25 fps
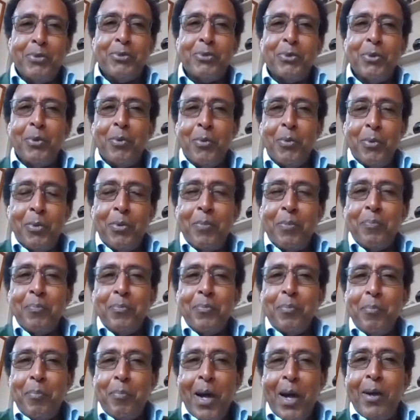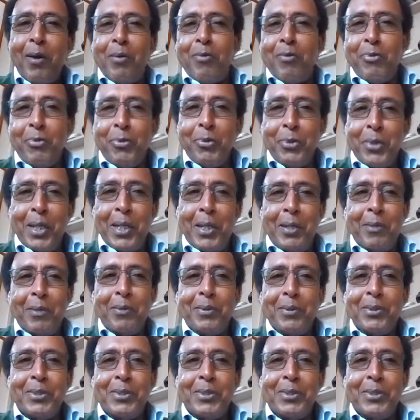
is so powerful now?